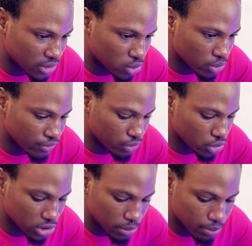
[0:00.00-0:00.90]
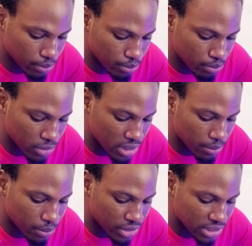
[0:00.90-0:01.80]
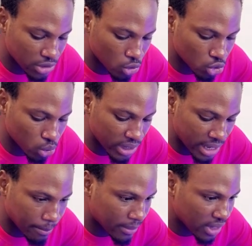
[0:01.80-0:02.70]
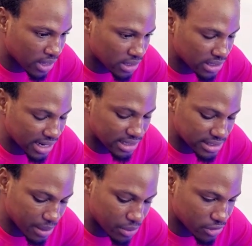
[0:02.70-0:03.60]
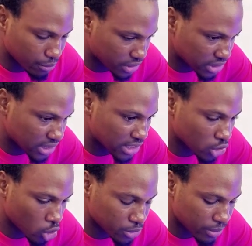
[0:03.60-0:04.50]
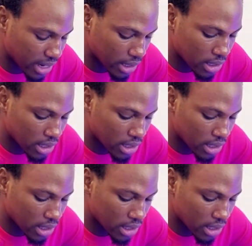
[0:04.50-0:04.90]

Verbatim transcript: So just merely pressing Ctrl M, that disappears. Press it again, it comes back.